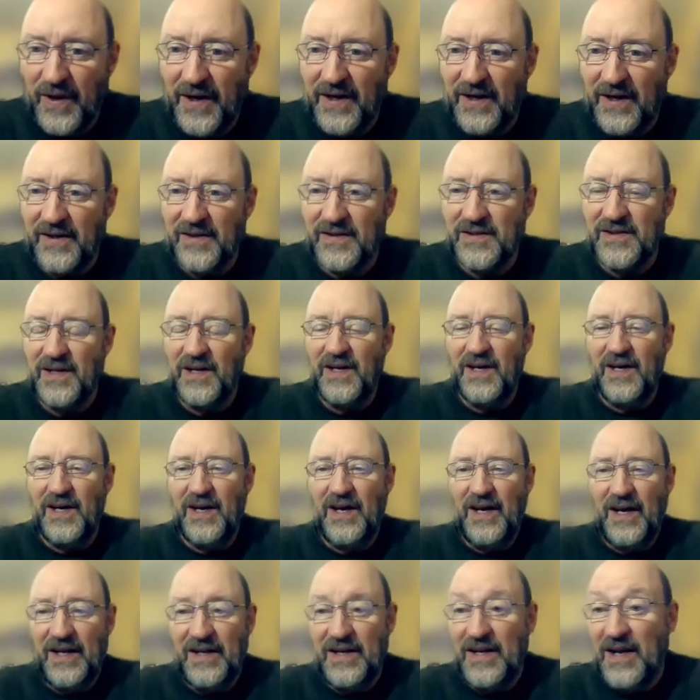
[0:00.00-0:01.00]
ways
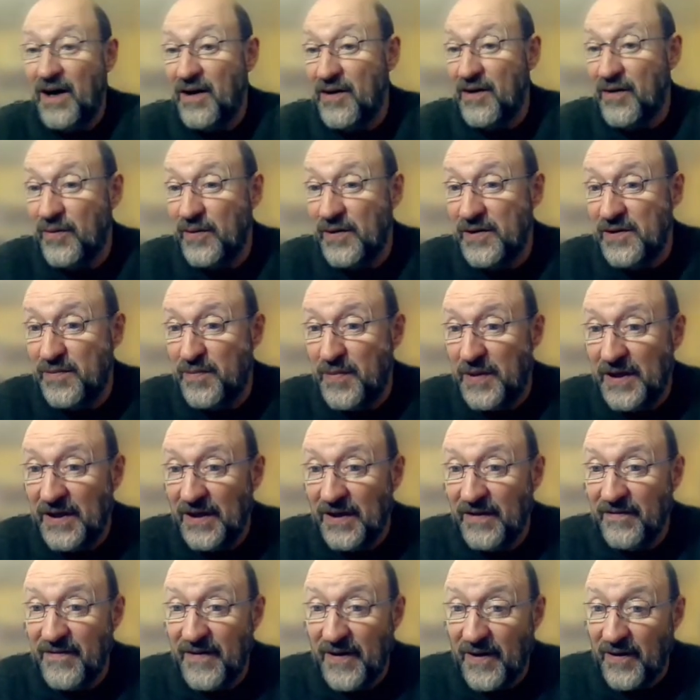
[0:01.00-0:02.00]
and not always
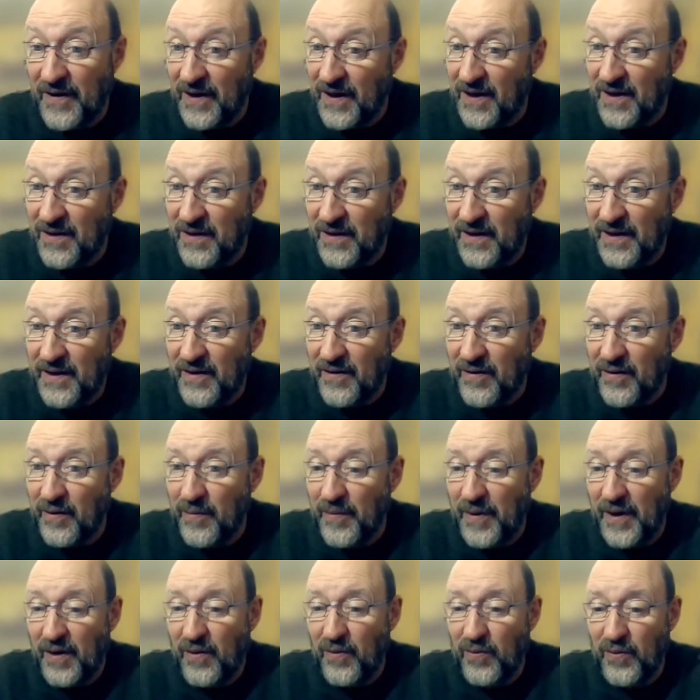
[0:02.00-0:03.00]
being very clear
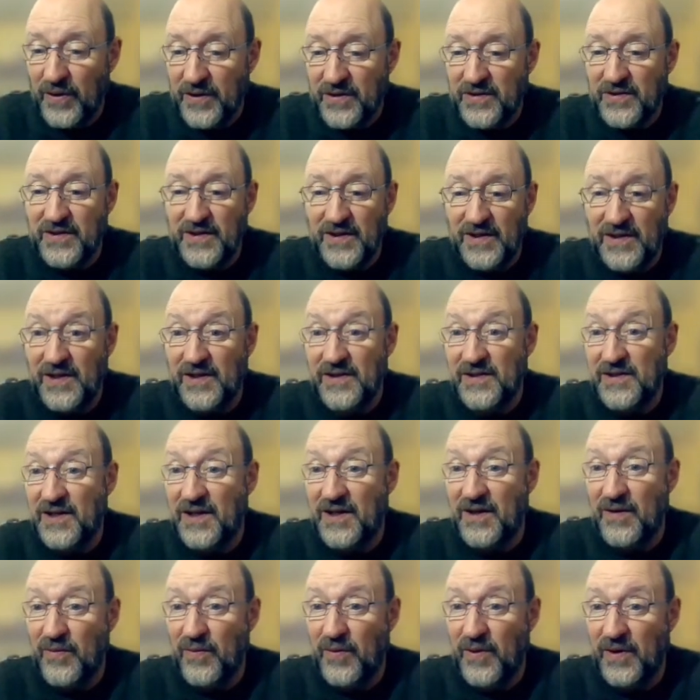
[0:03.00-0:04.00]
about which
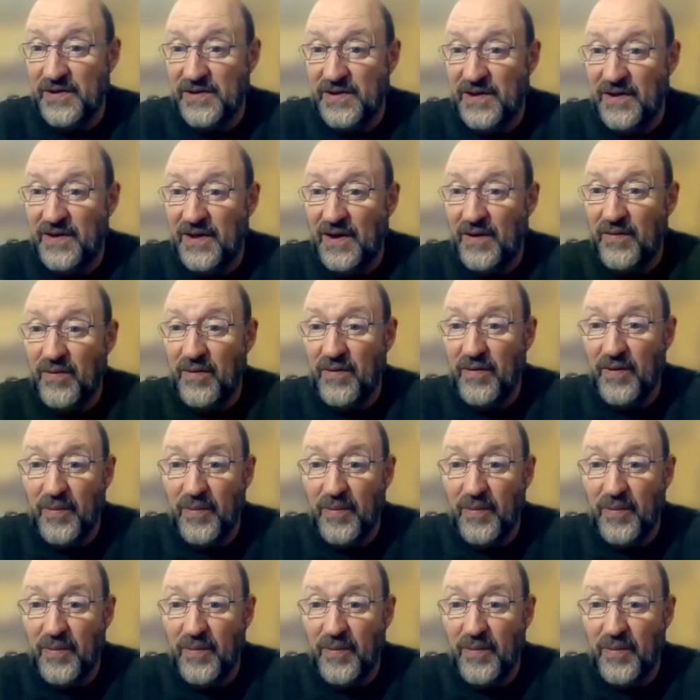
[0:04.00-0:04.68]
statistic it was that they were